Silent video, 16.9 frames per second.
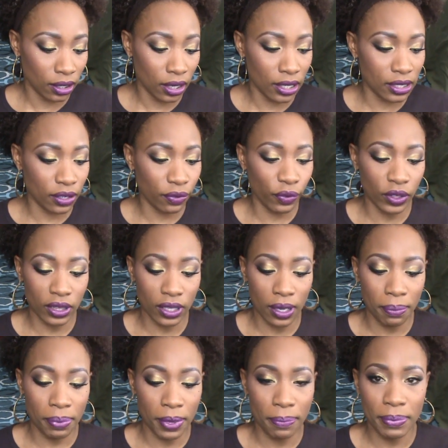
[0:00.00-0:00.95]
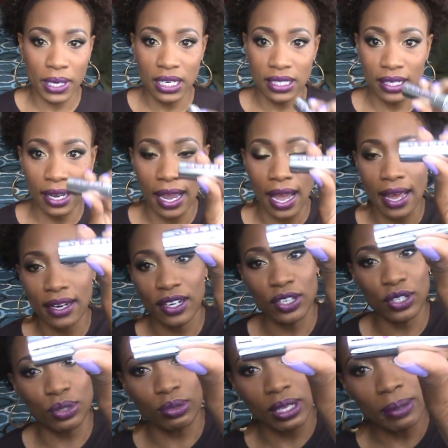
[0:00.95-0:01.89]
a different lip, because I got
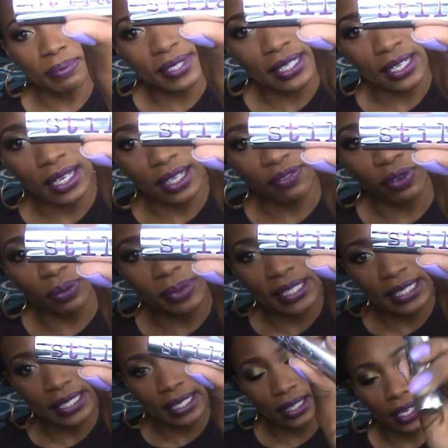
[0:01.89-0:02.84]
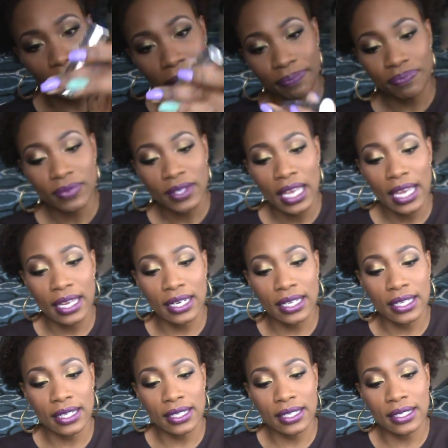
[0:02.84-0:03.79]
a new lipstick from Stila, and
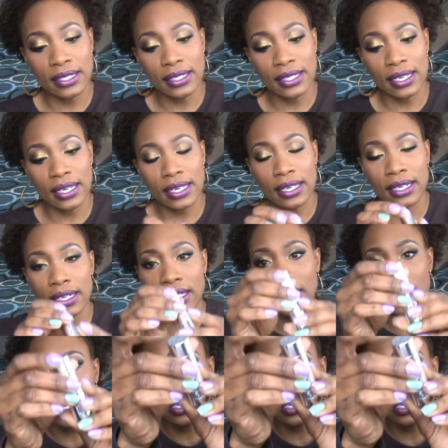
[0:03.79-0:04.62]
it is in